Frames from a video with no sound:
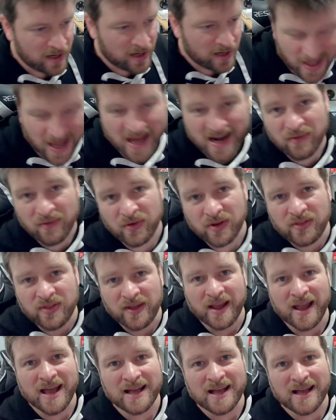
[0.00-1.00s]
Not
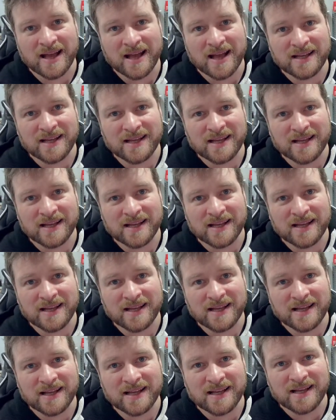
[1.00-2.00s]
everything has to be
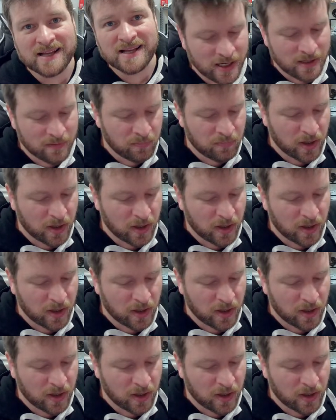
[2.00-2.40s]
top speed,